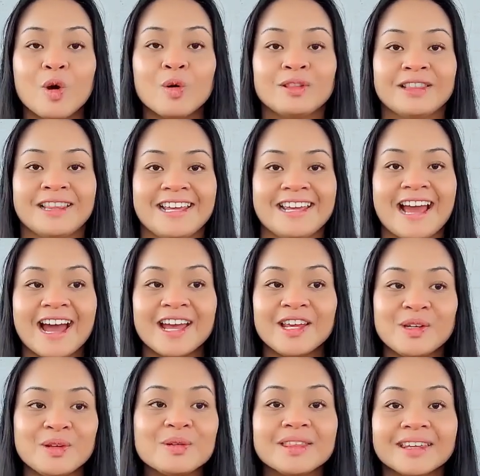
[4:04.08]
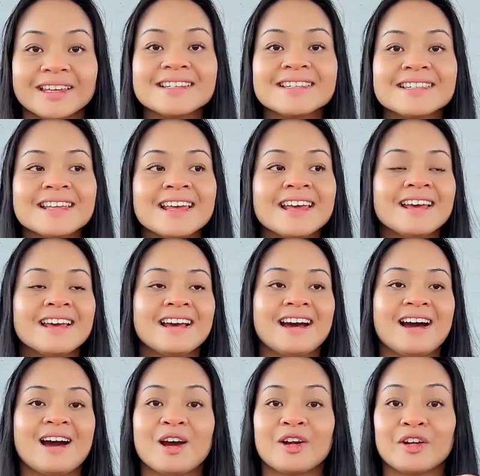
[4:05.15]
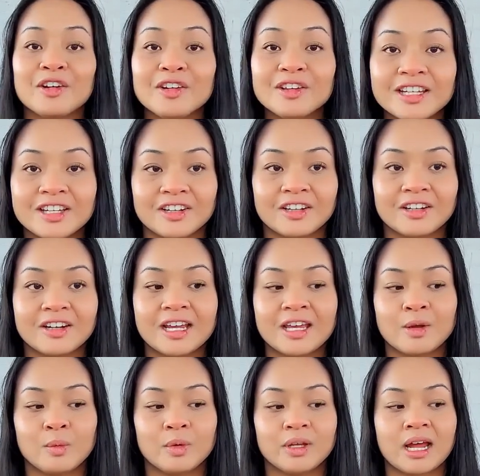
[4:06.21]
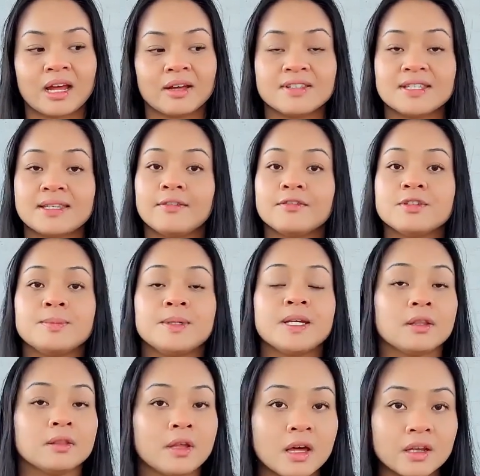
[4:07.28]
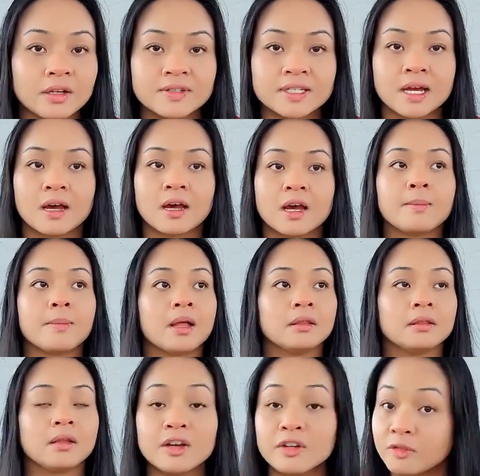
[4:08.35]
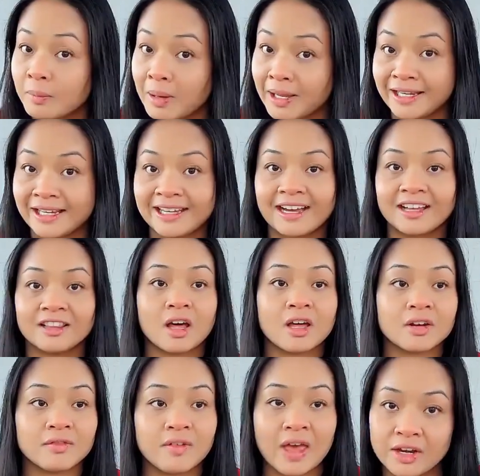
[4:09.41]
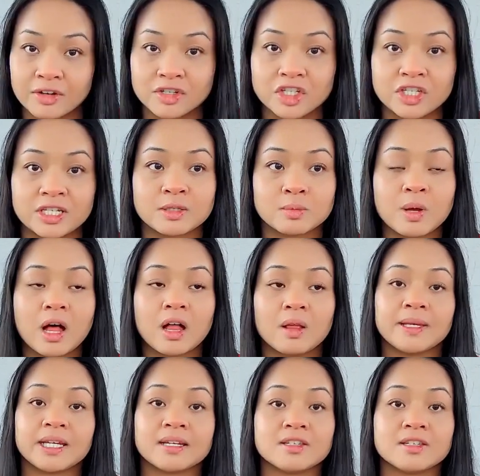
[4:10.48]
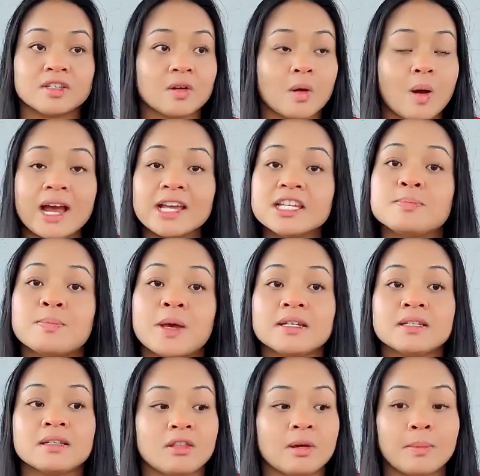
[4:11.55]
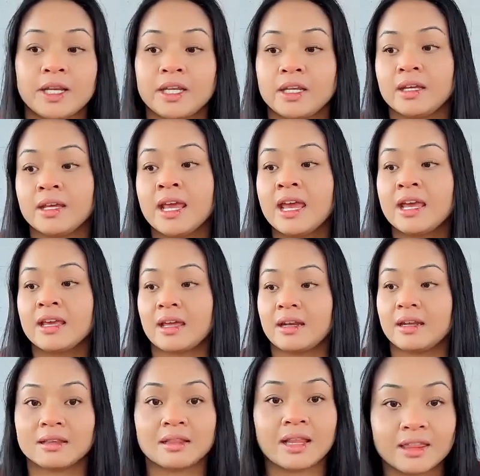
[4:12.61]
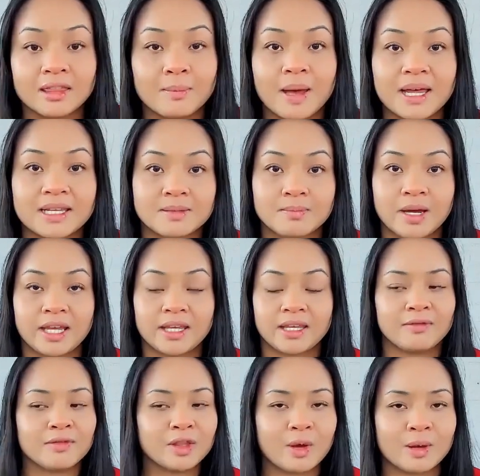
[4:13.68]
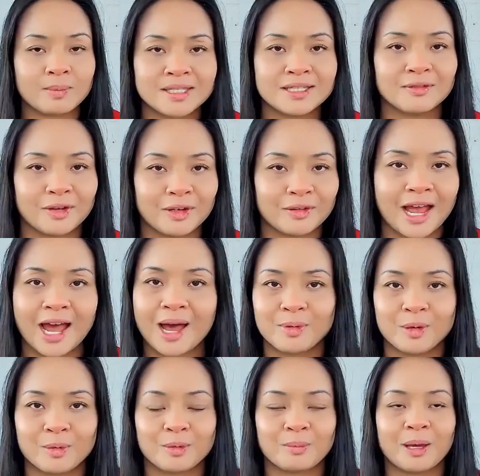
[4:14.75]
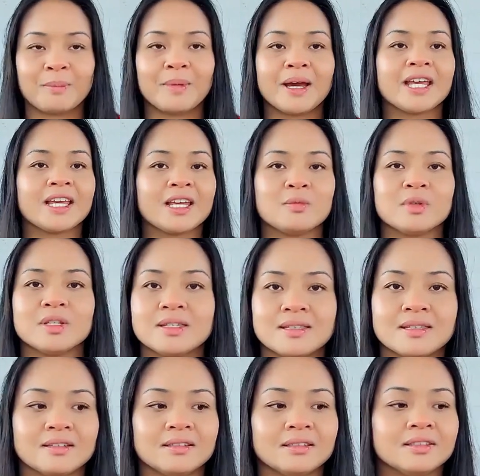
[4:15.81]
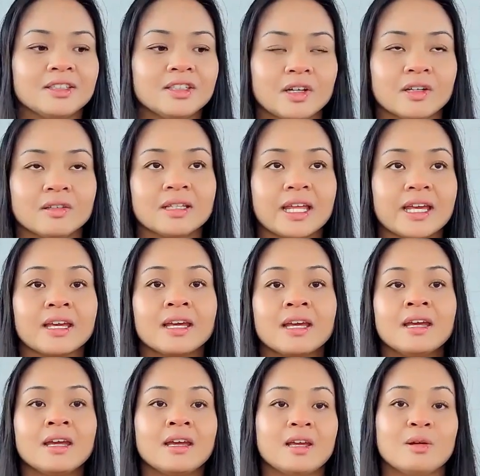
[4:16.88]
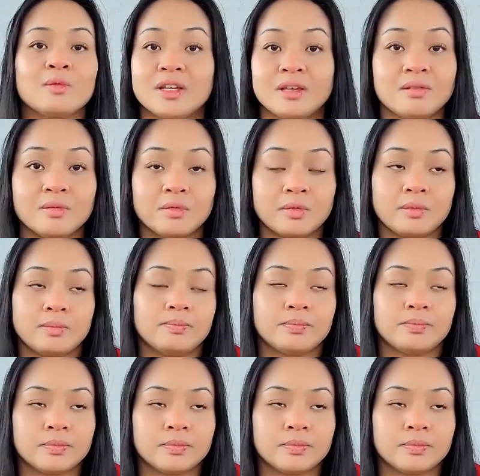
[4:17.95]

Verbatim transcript: if only I knew this, uh, earlier, it would have saved me a lot of time, a lot of money, a lot of energy as well, because, you know, I spent the money getting like the best mic, even though I'm still very happy with my mic, it was still, you know, like it, it